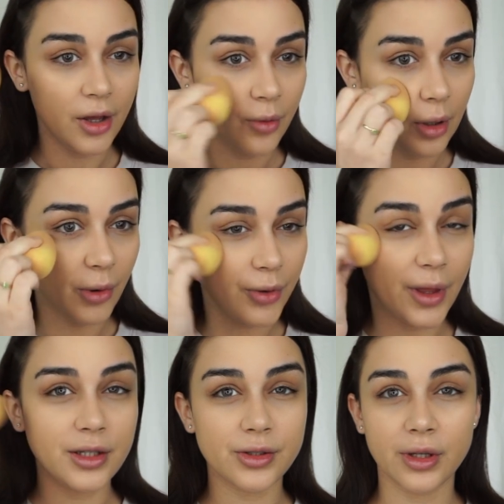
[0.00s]
We both
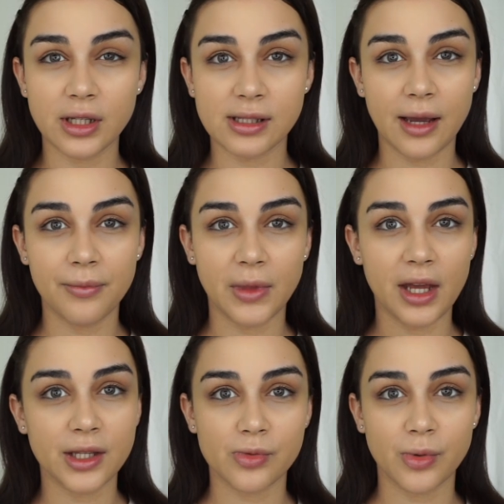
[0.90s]
like doing the same
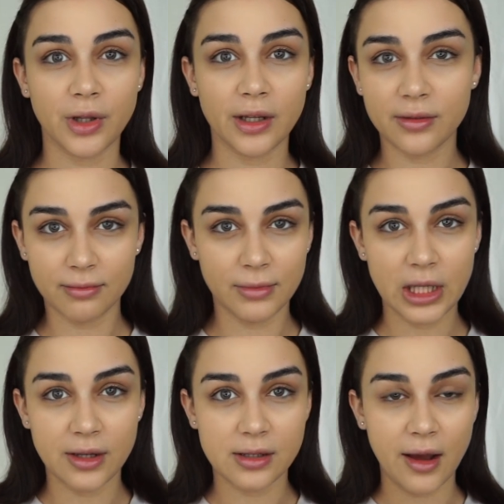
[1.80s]
things. We're like
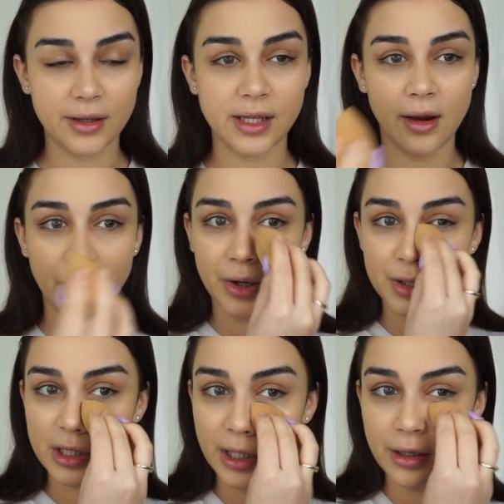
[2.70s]
the exact same
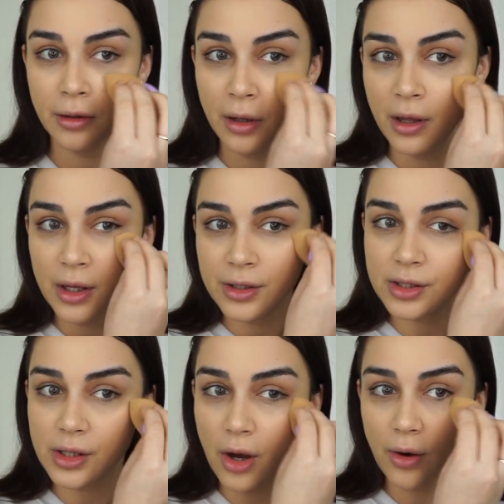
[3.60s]
person.
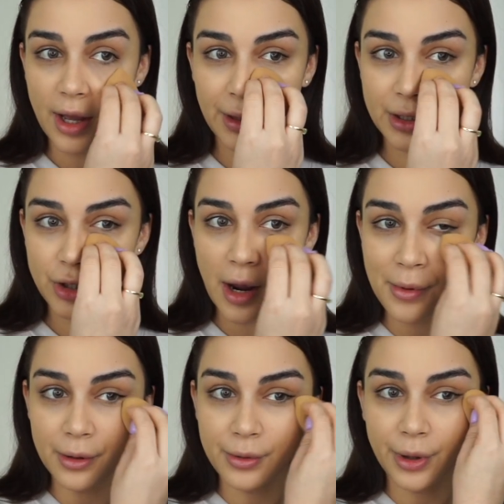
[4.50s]
So I think
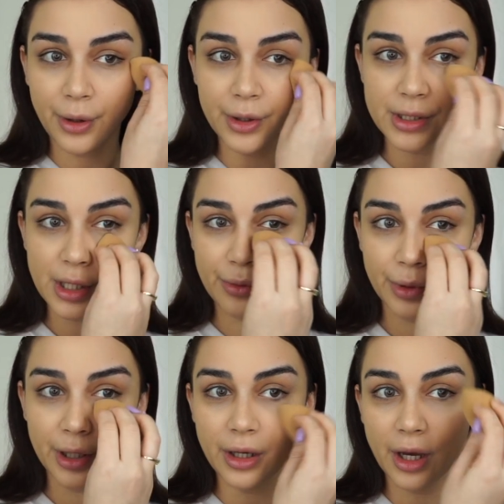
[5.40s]
traveling with her is like
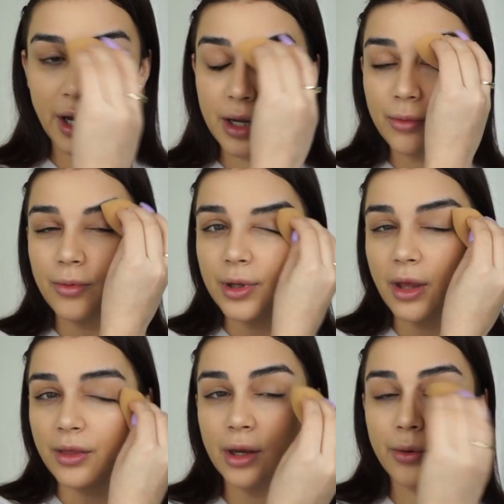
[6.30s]
really good.
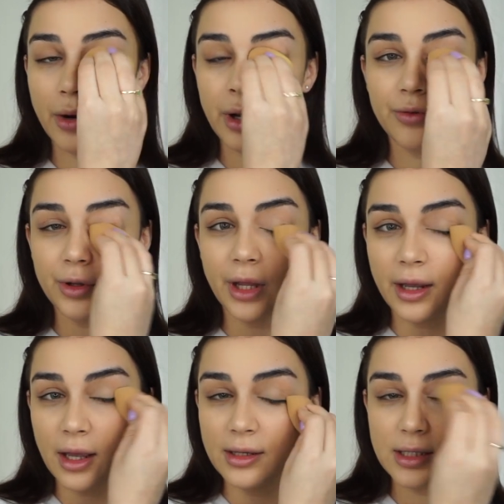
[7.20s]
I think we're going for
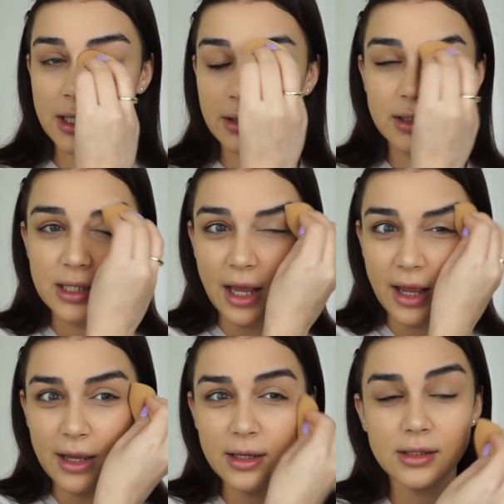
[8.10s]
like 18
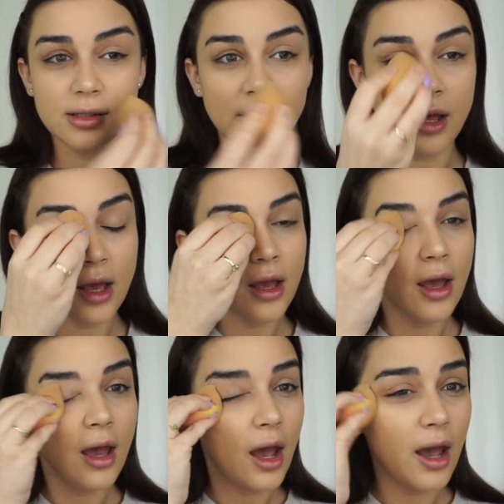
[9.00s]
days.
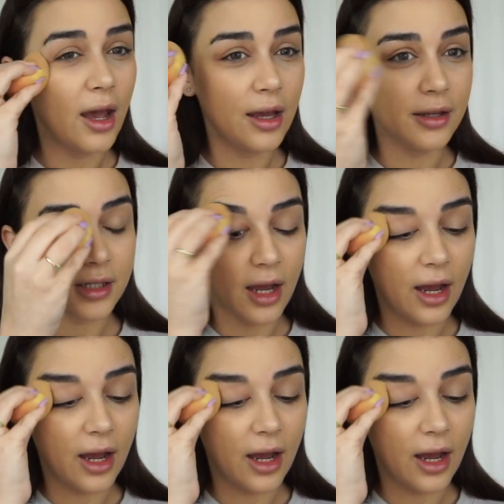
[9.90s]
And